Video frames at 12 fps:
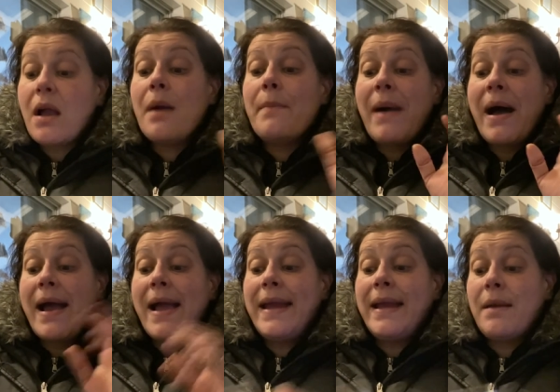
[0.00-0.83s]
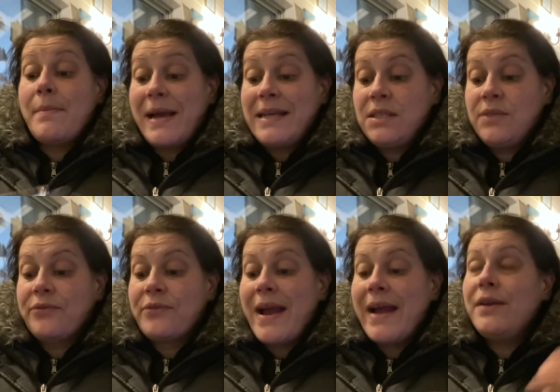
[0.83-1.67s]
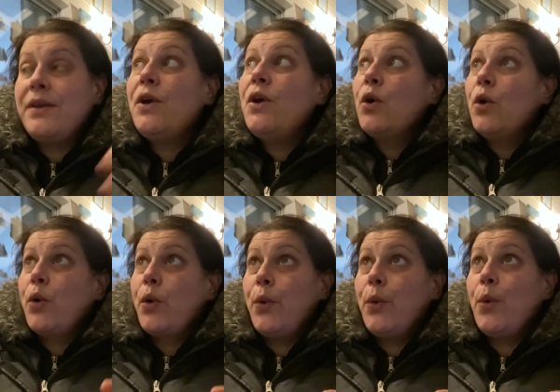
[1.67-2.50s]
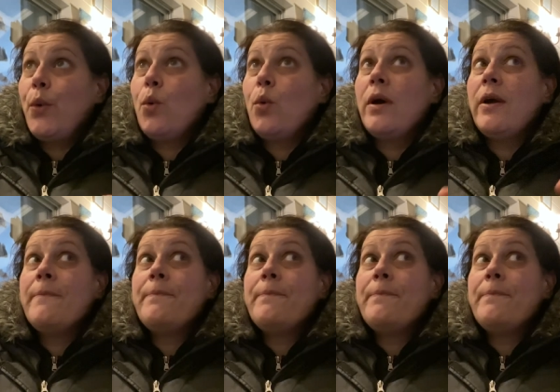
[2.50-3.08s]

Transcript: my best friend who